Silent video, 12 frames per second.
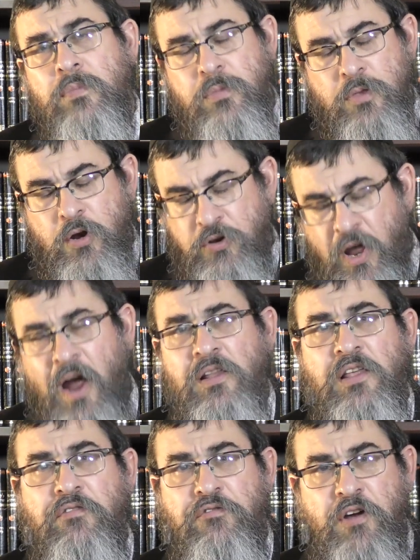They're
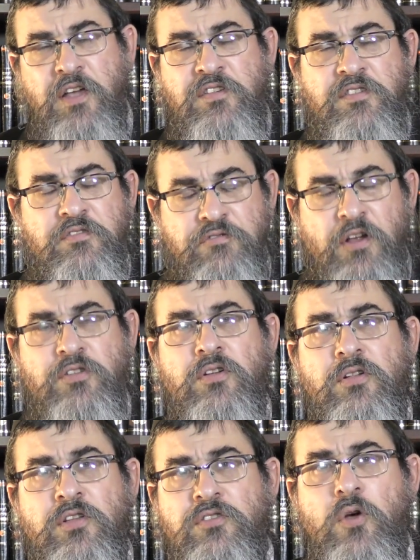entirely face,
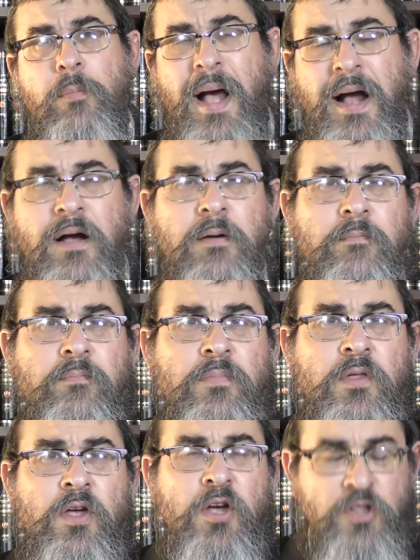frontal, there's no back.
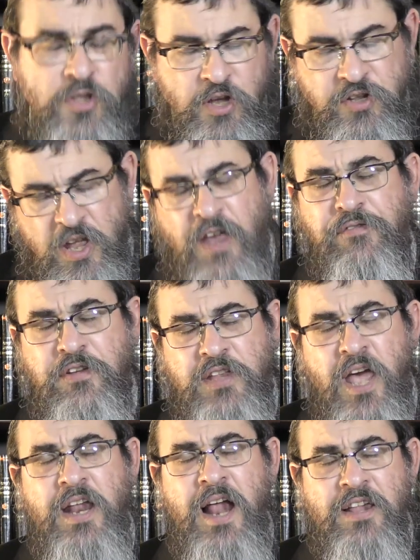The Sefer
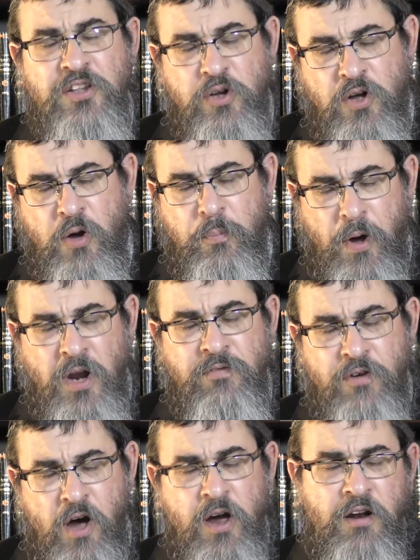Torah has a Ponim
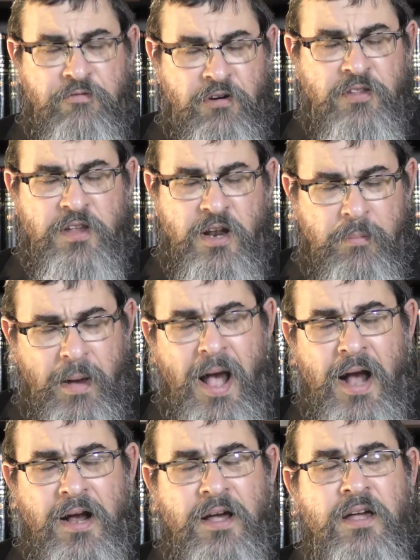v'Ocher, a front and a
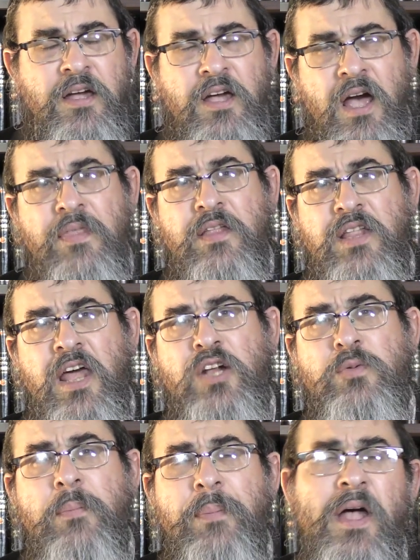back, and the Torah
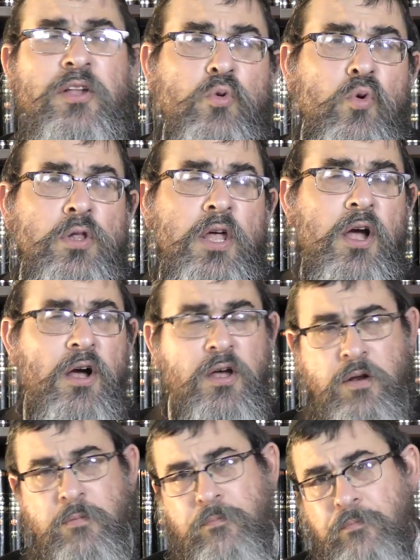Shebal Peh is Kulei Ocher.
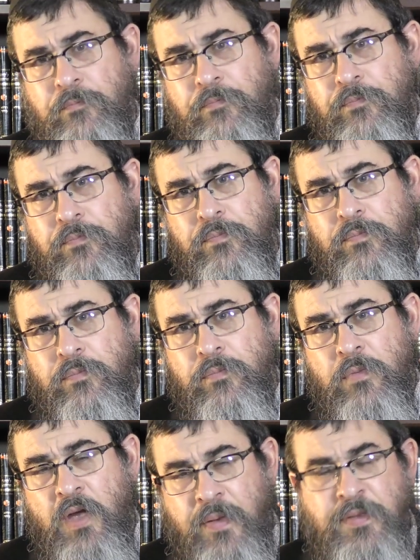
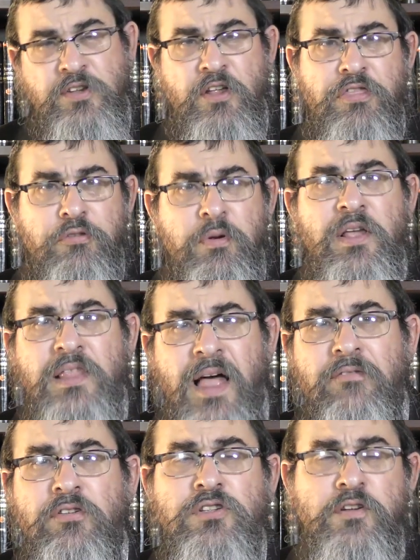These are three
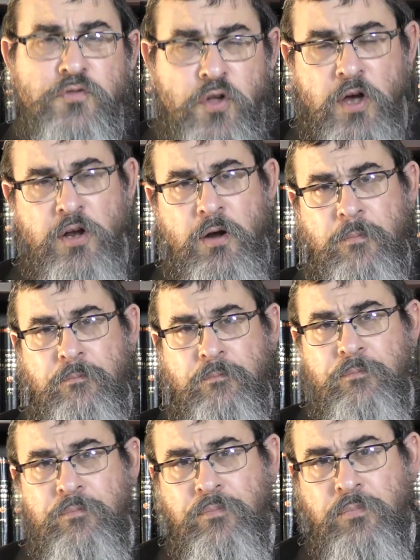levels of Torah.
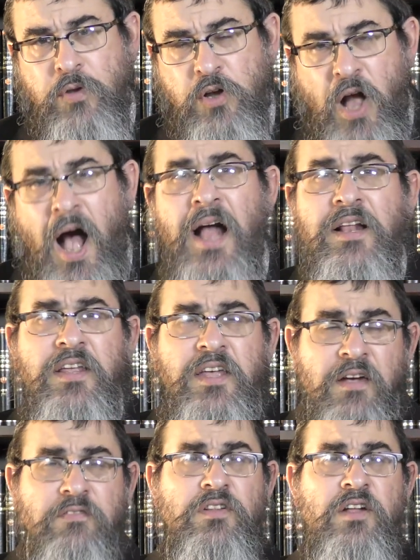God
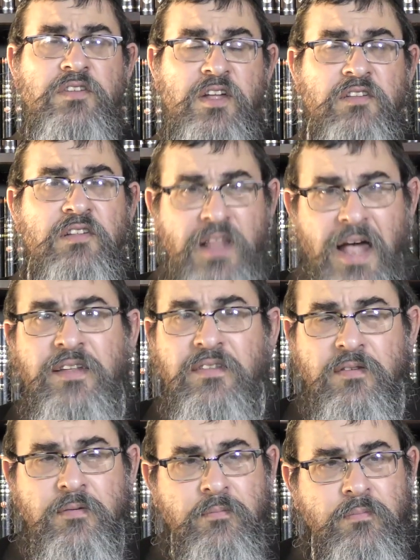gives us His
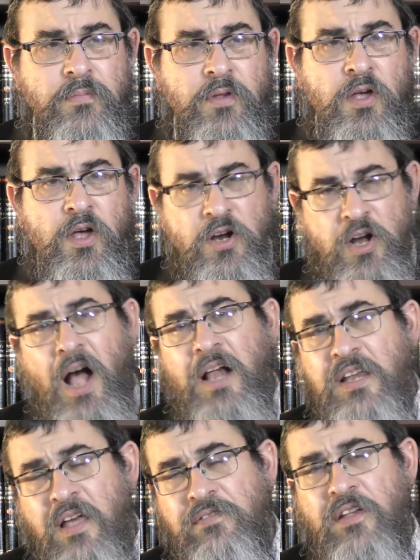light.
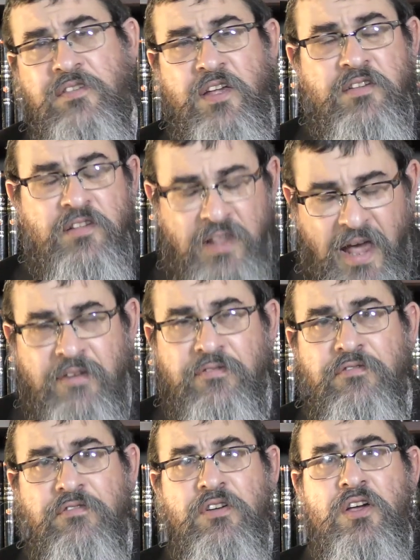God gives us His
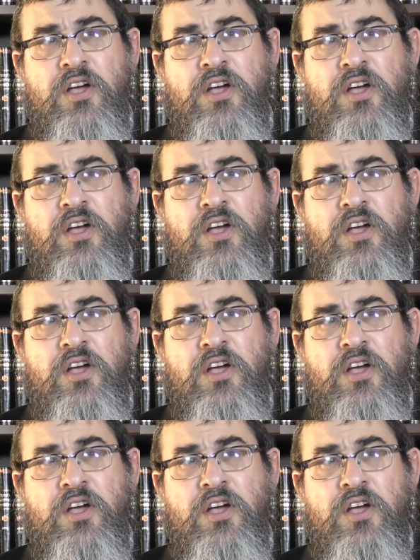life.